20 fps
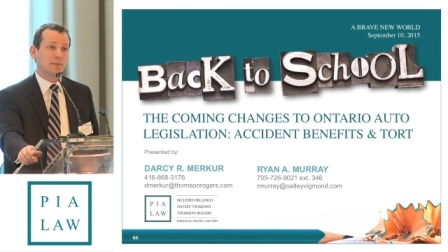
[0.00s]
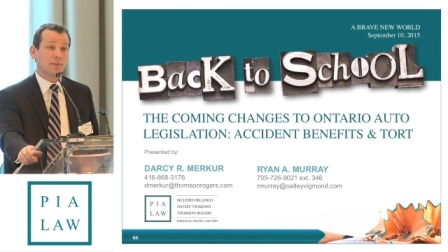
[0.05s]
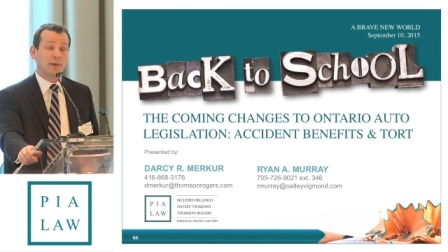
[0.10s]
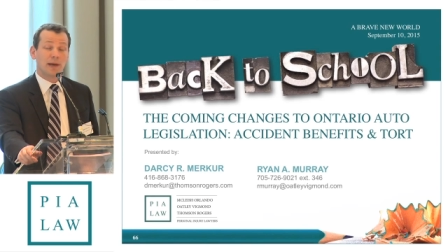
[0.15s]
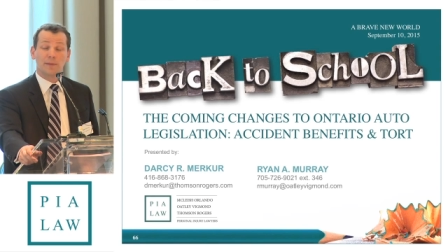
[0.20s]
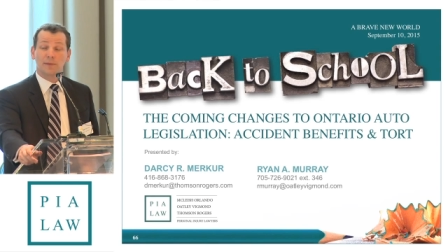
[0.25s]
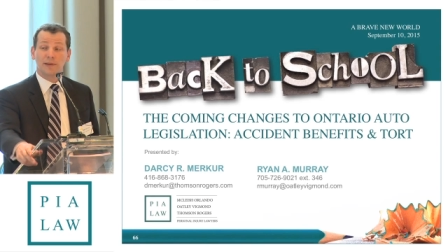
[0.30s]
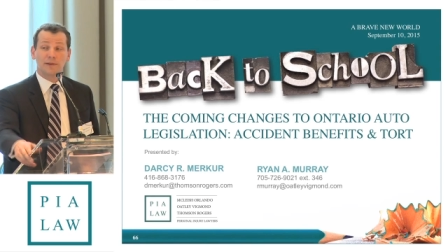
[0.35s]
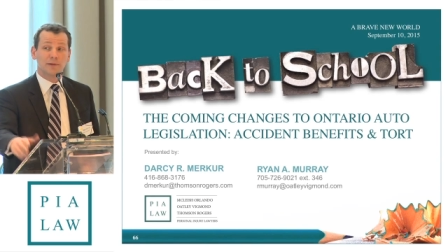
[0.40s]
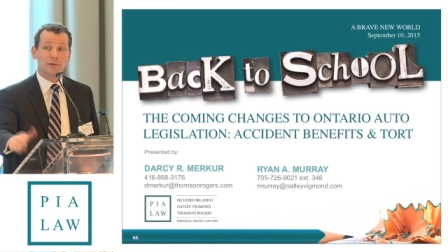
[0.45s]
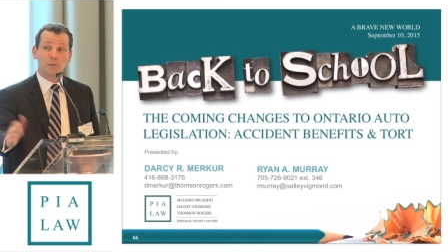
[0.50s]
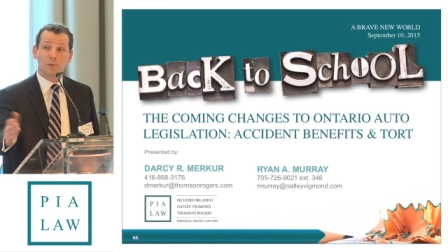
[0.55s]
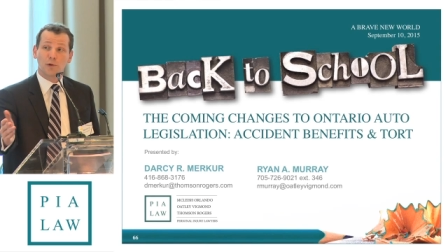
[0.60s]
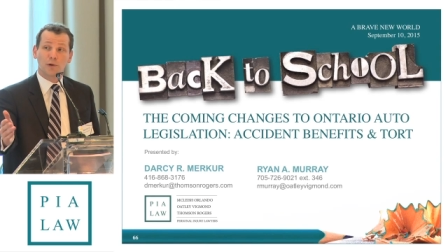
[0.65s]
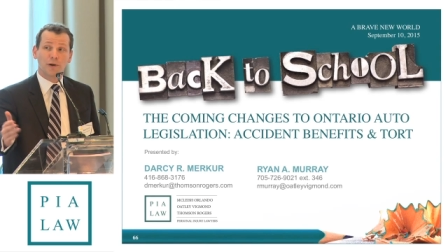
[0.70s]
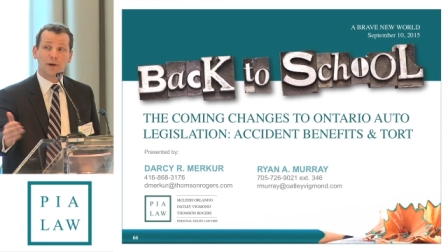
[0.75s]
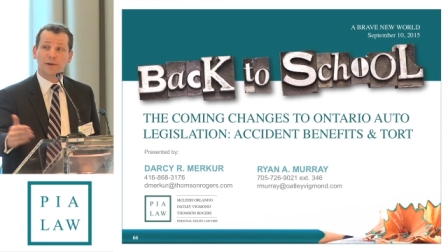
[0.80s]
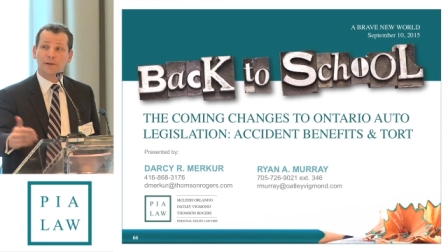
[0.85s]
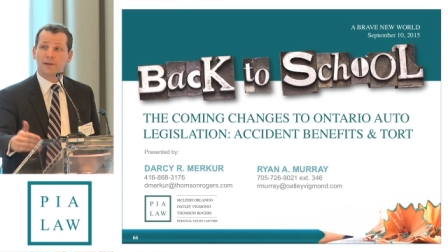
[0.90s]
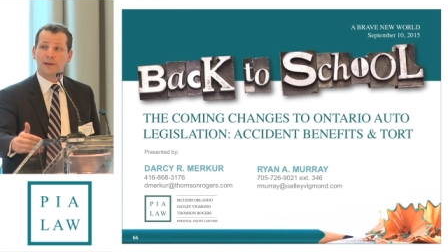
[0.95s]
maybe even
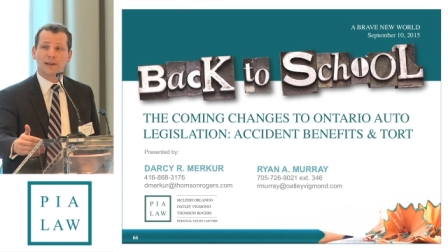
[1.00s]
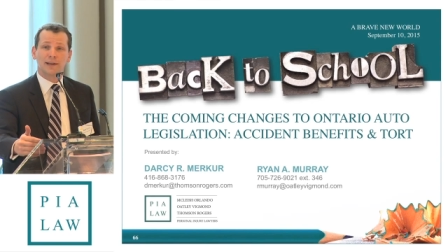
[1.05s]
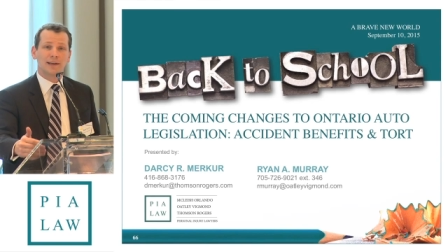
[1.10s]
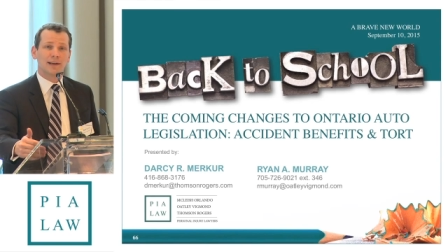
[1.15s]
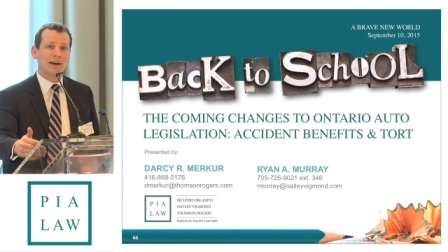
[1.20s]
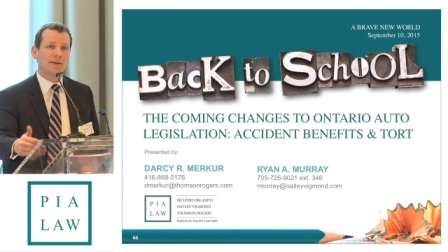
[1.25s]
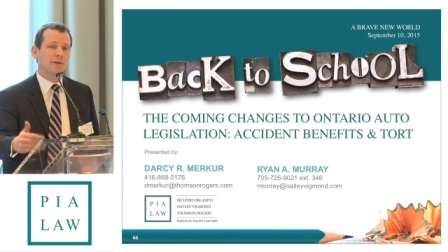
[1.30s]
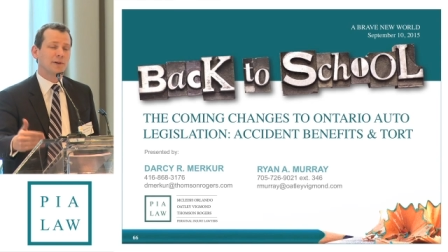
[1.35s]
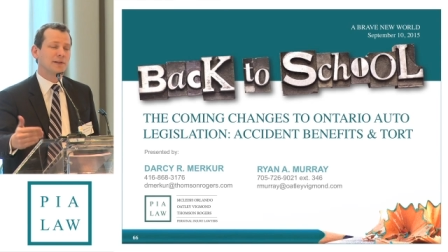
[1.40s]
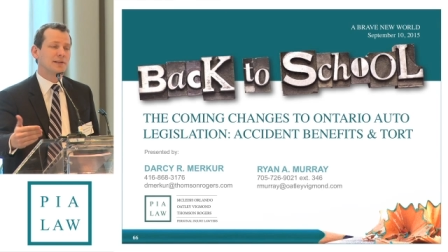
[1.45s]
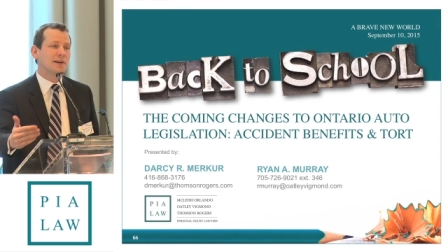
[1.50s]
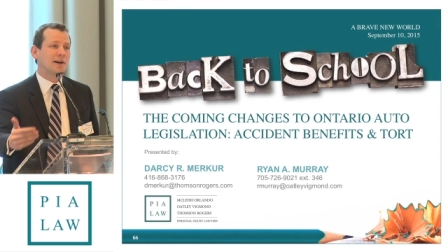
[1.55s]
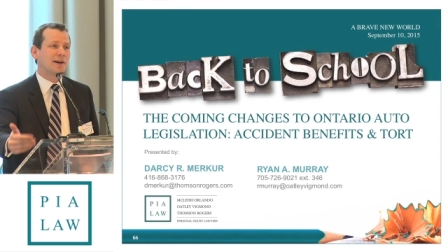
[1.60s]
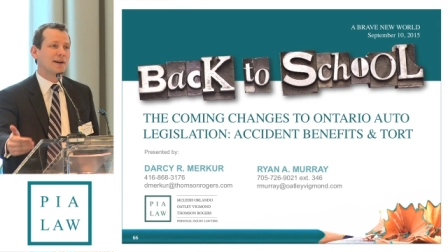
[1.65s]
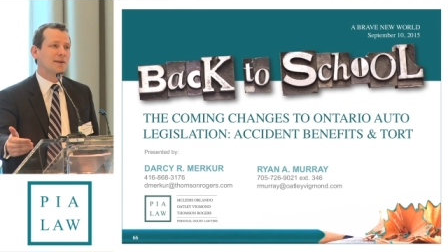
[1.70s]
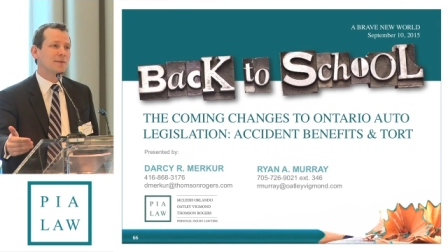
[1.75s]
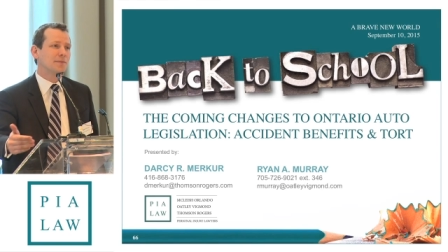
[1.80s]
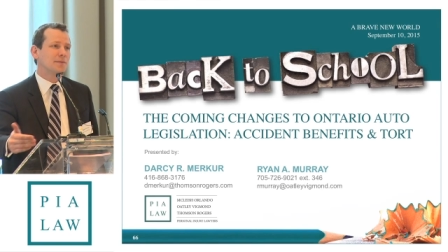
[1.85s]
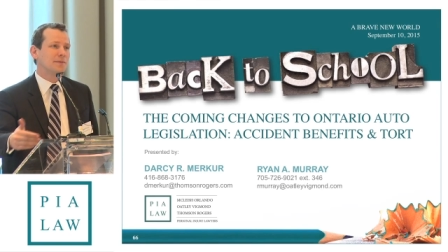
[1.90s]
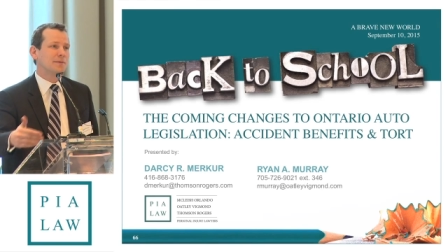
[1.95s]
more. And every
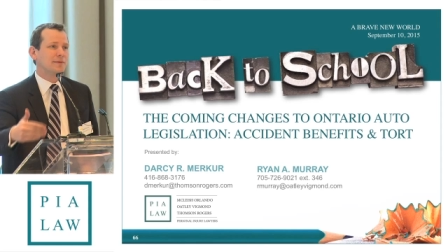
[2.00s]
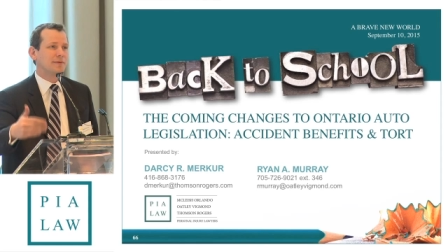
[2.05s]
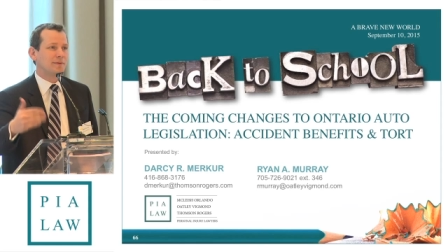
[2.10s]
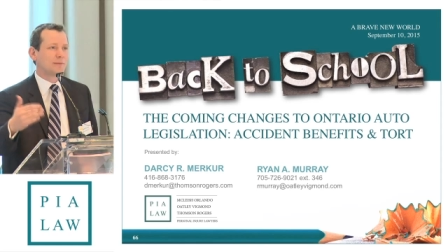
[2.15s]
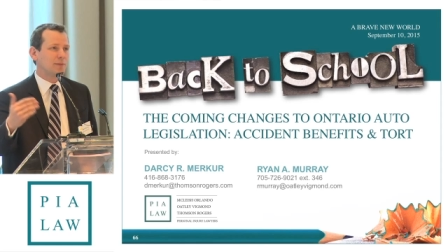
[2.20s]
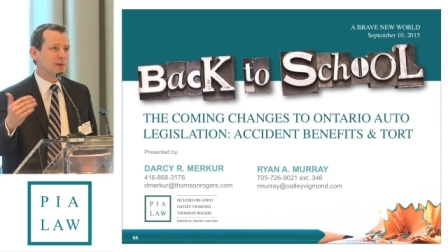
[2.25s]
time